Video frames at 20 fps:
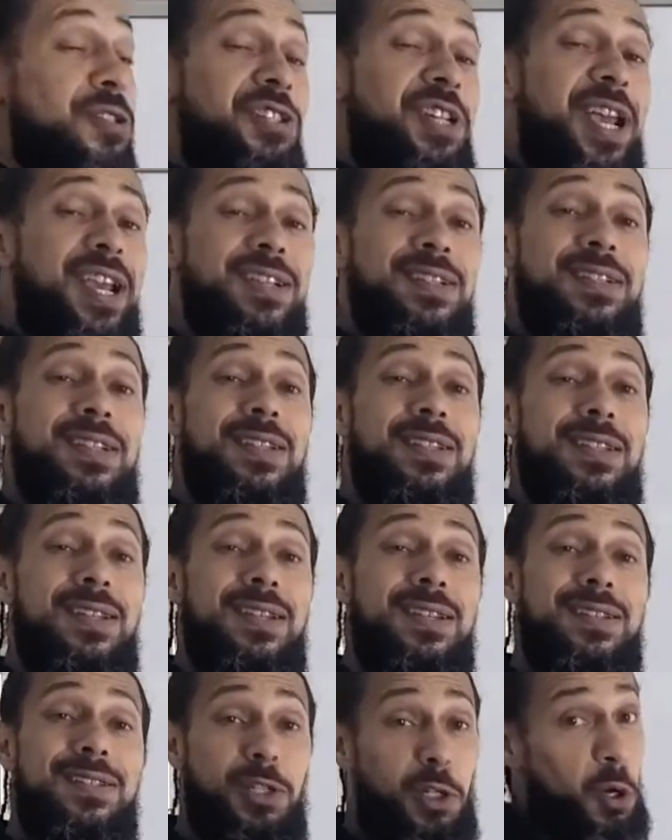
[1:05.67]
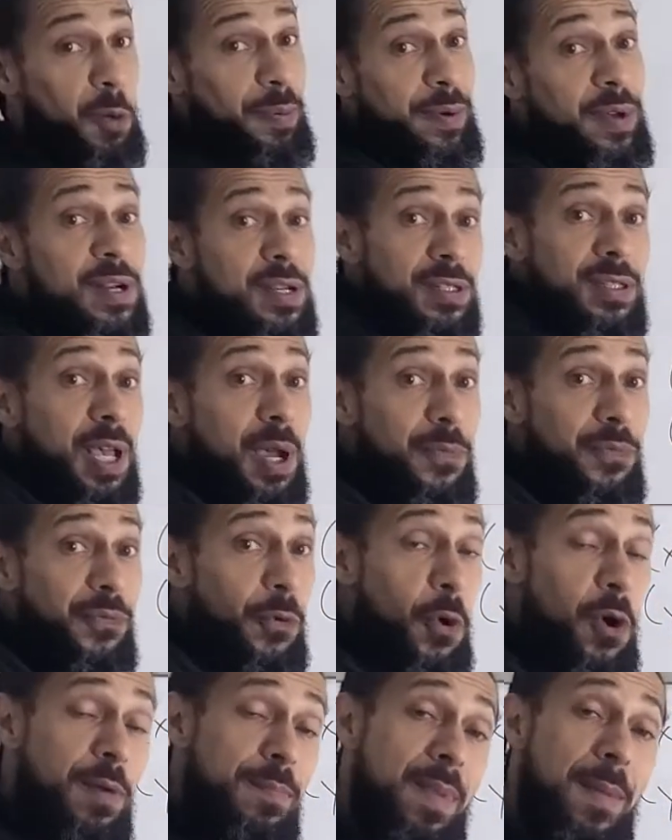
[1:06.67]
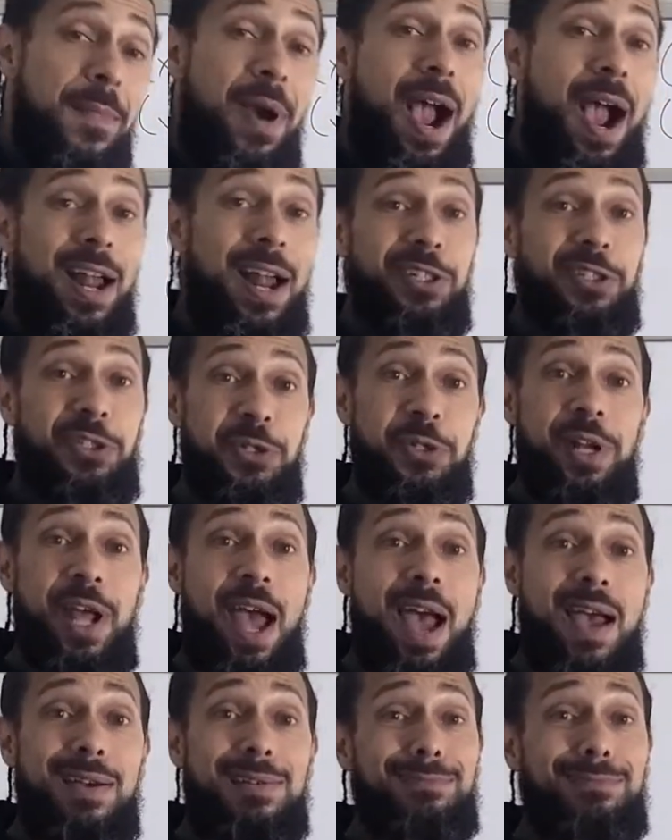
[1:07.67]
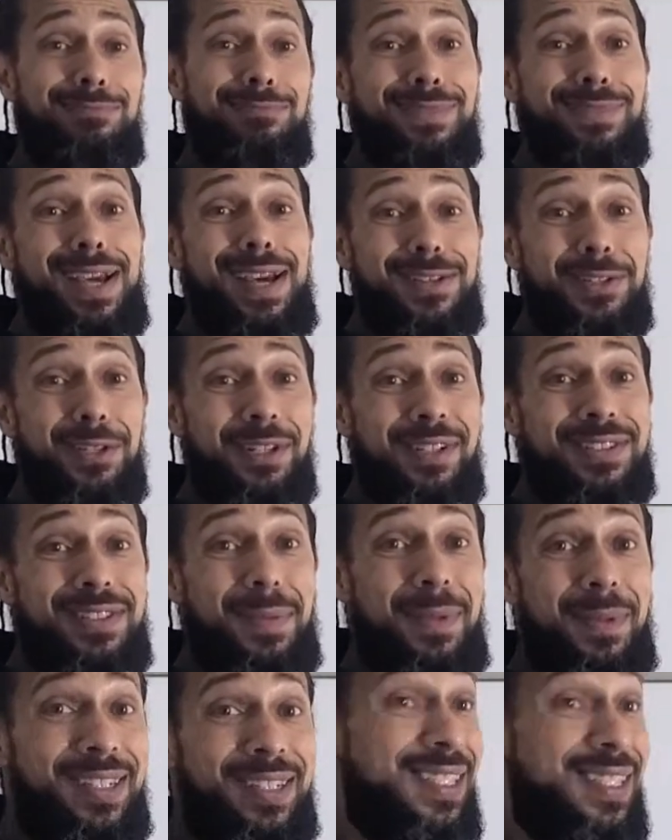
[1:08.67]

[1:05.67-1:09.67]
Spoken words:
change this into slope-intercept form. Remember how to do that? Yeah, it's going to look something like